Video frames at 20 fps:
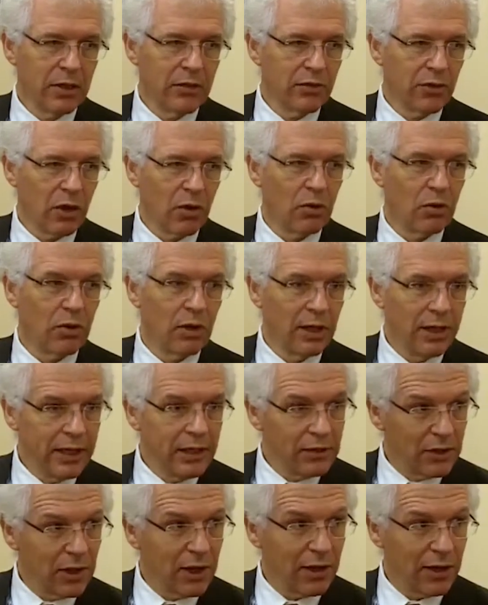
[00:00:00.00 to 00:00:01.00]
So
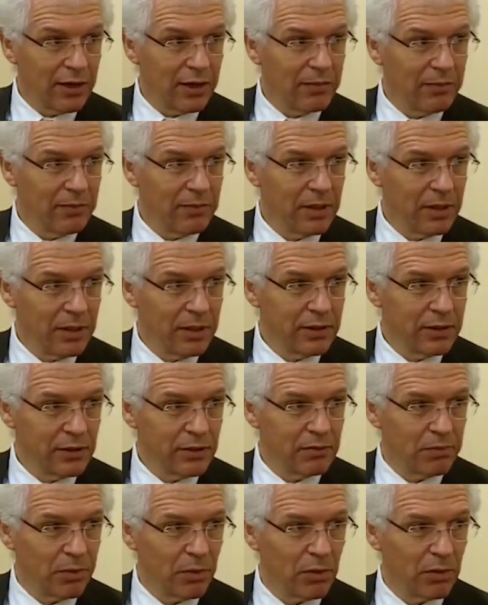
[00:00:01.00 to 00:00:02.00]
lead time is
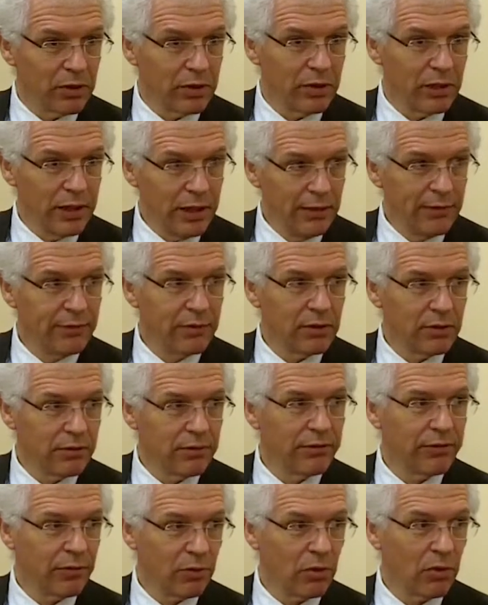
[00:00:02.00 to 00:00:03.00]
important even
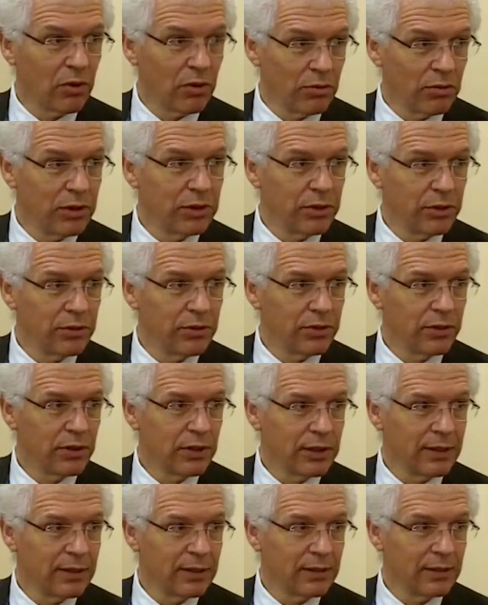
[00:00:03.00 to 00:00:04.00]
for
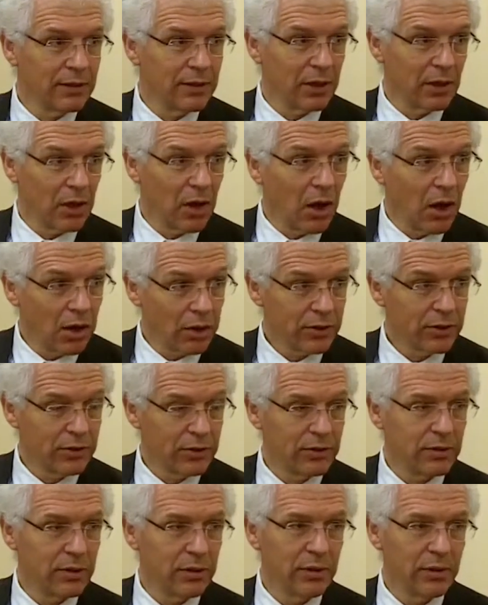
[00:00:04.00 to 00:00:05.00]
reducing the
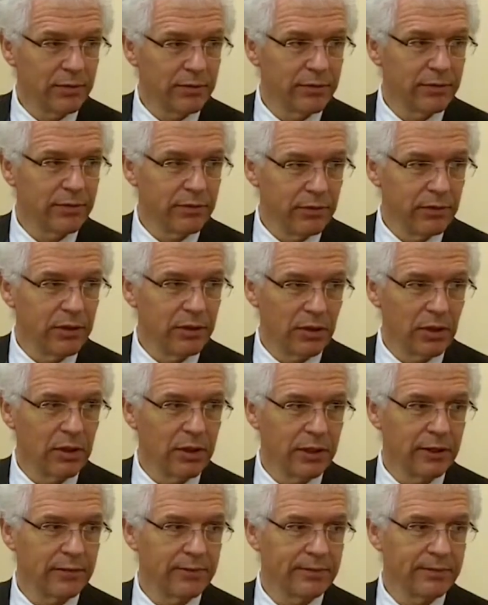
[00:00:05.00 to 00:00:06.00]
cost of
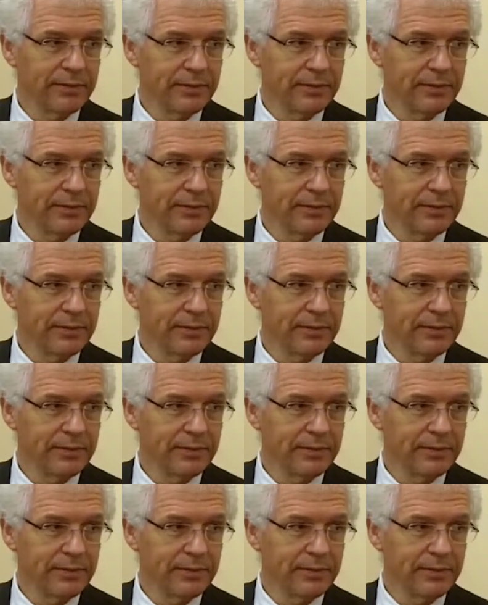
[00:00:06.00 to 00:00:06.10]
nuclear.